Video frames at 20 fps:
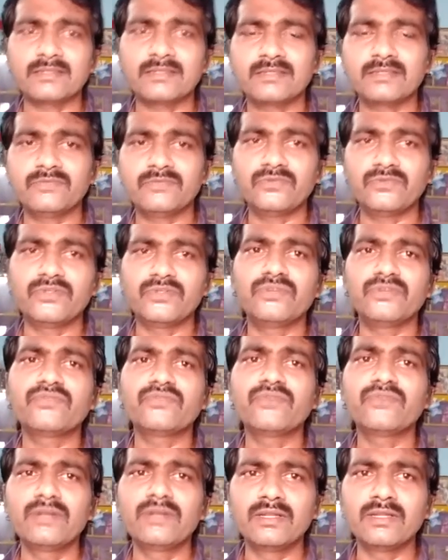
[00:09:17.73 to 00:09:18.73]
the
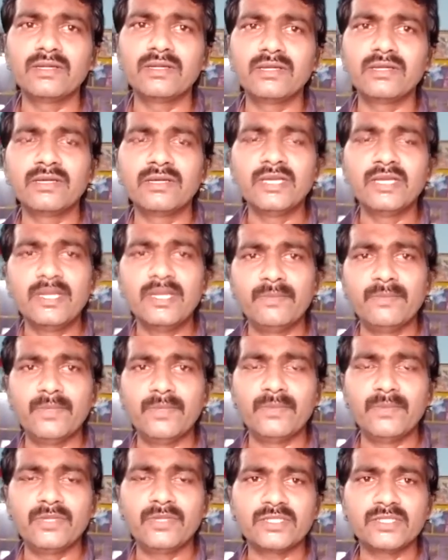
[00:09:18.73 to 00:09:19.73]
wonderful
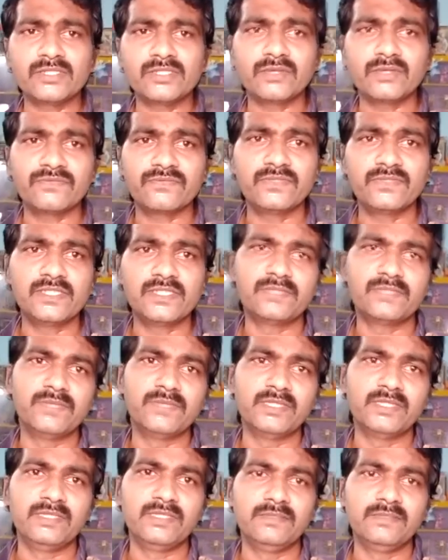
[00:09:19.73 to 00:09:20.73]
memories of his
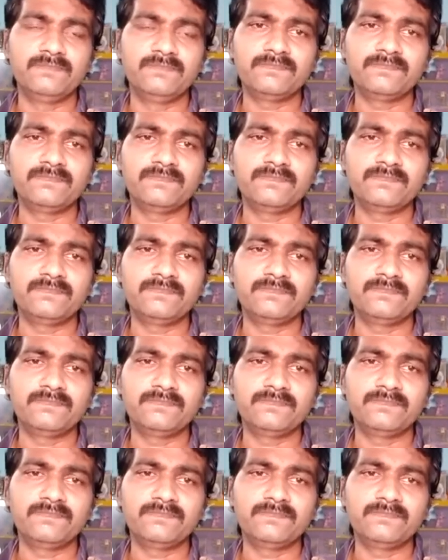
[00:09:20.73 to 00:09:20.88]
mother.